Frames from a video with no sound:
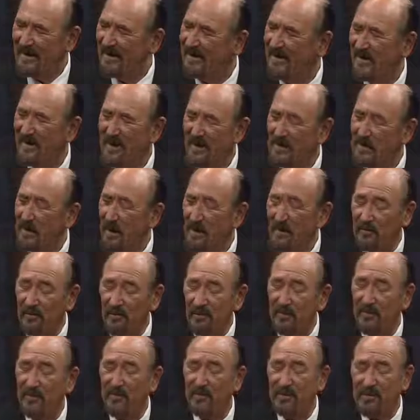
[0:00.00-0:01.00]
Well, that's
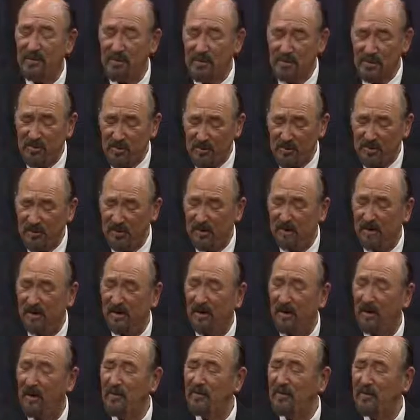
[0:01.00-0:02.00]
wonderful. You certainly,
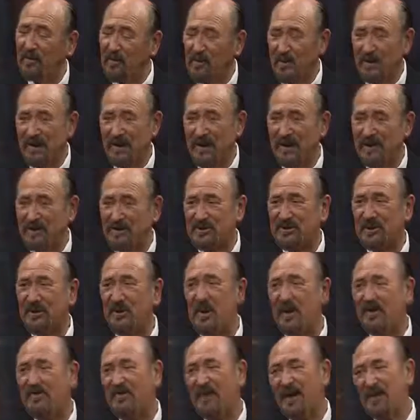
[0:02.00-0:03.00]
over the years, you
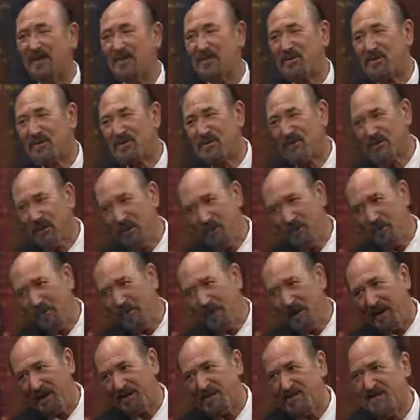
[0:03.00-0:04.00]
have done so
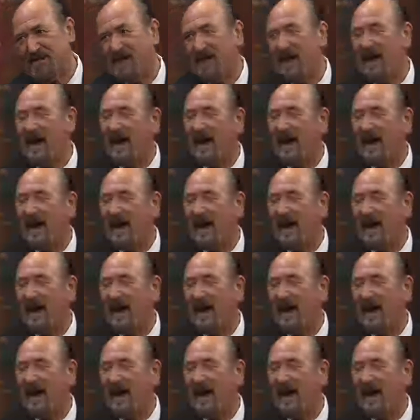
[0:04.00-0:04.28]
much.